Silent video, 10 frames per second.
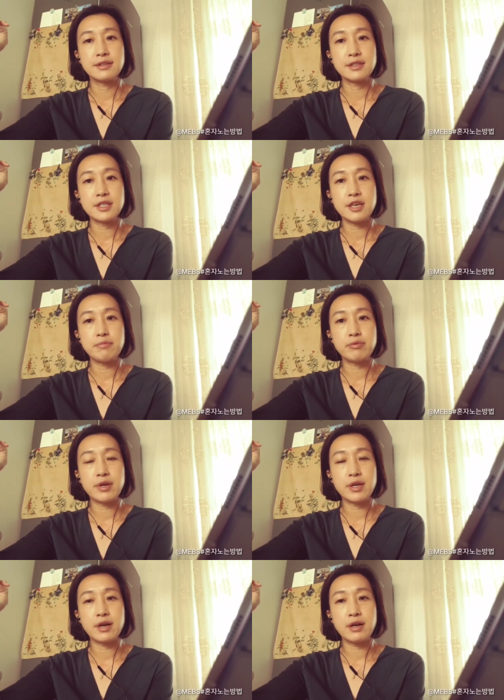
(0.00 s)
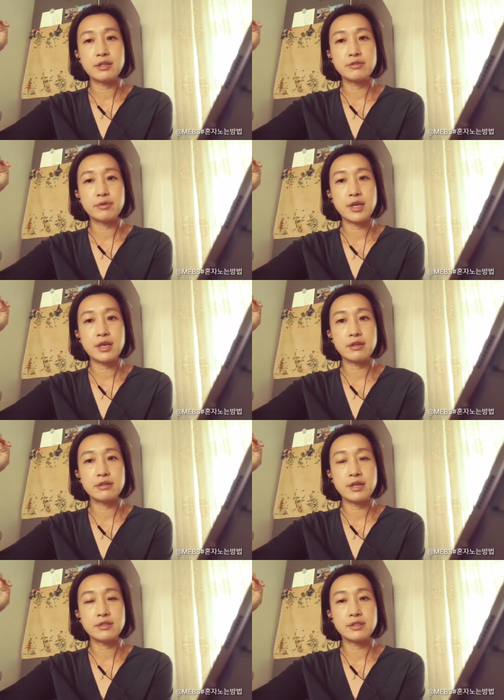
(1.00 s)
"He bring us gear
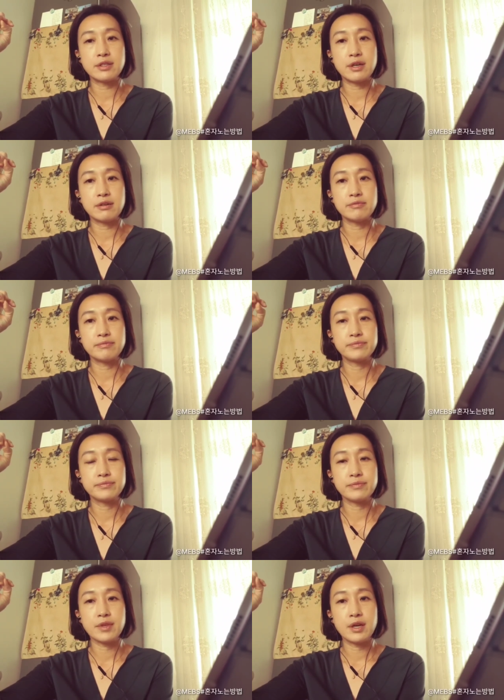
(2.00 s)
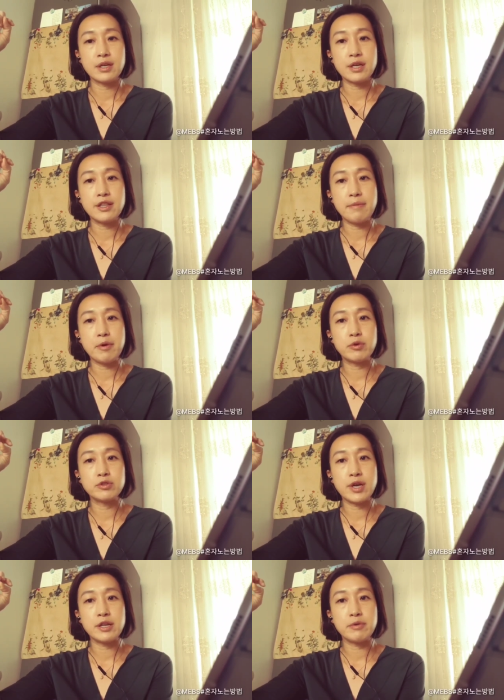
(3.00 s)
and sell. He never
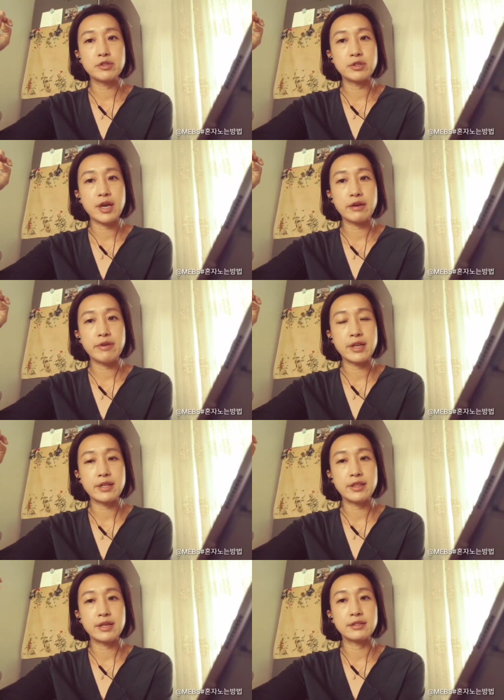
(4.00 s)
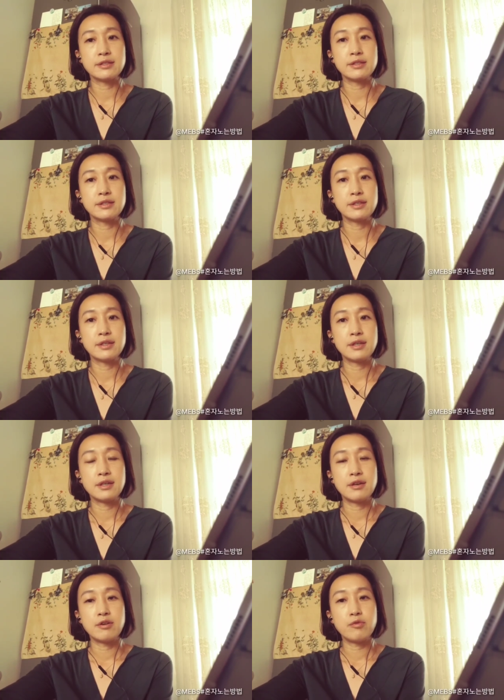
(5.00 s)
want anyone to carry anything."
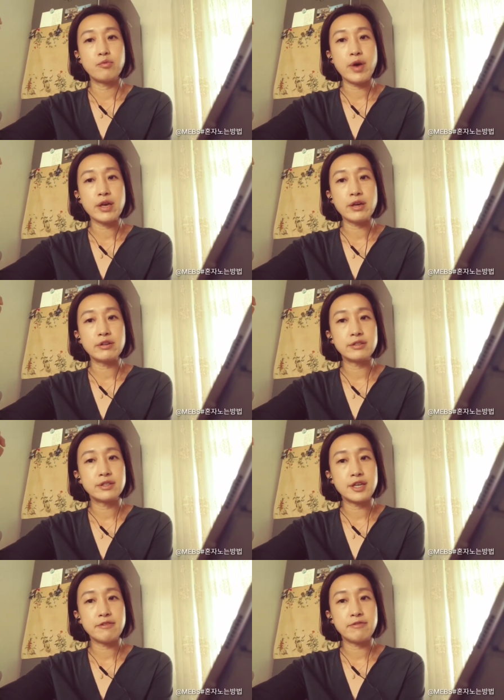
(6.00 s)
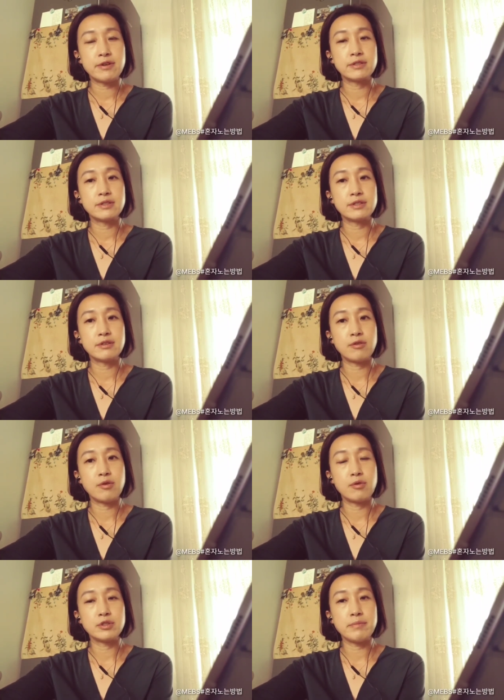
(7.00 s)
"We are different,"
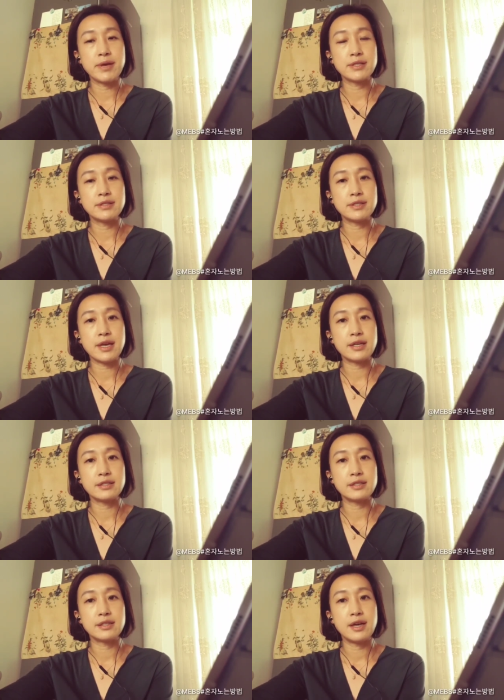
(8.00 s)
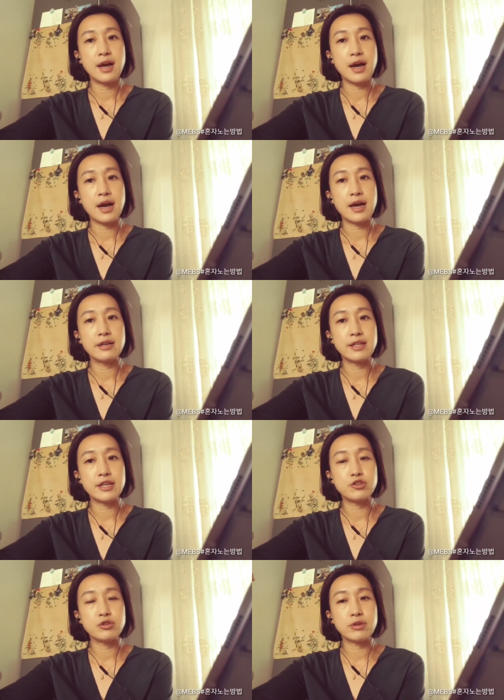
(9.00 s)
old man said. "I
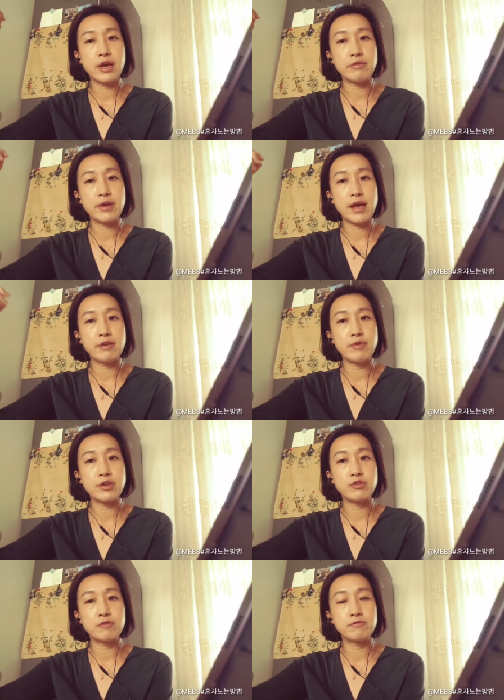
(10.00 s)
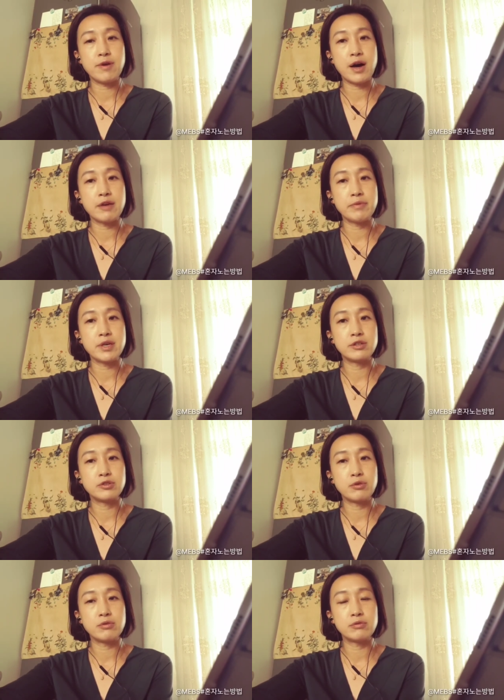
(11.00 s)
let you carry it when you're 5 years
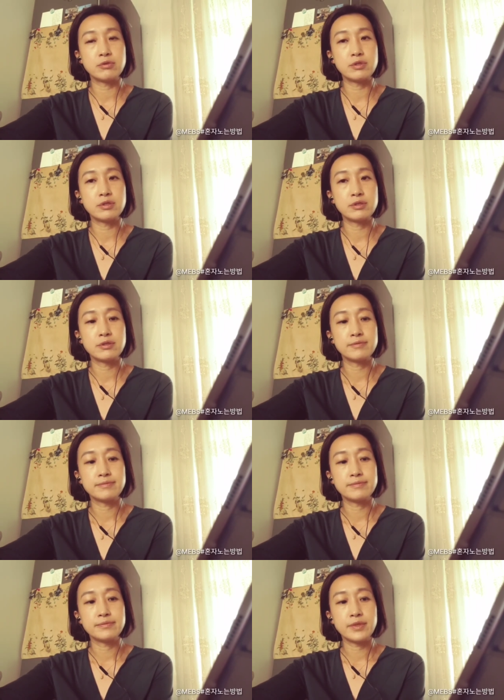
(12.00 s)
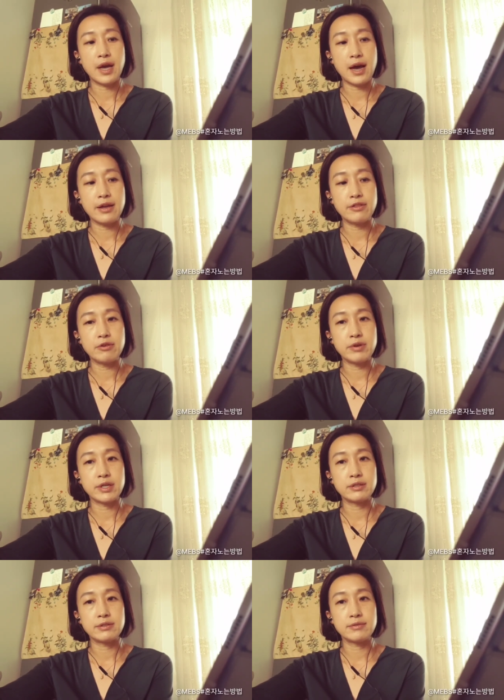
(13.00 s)
old." "I know
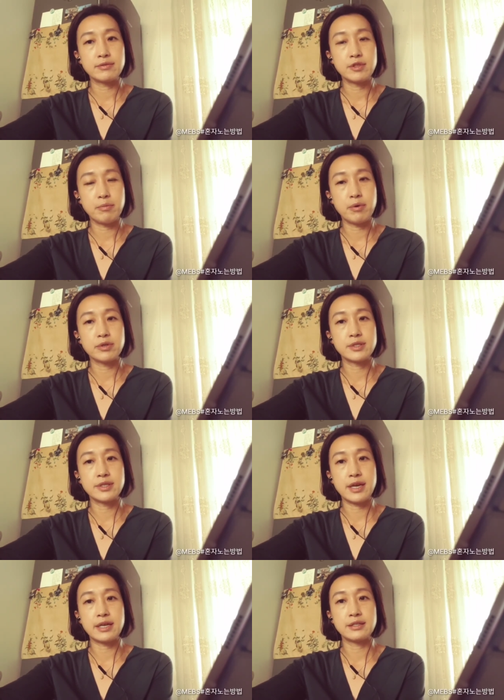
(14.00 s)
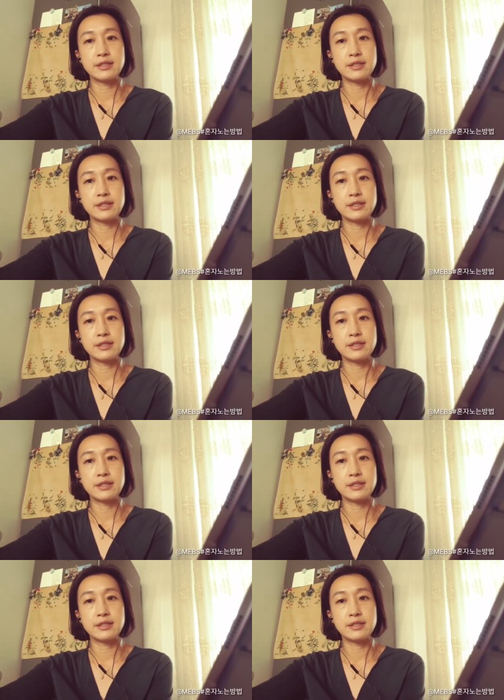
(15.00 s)
it," the boy said.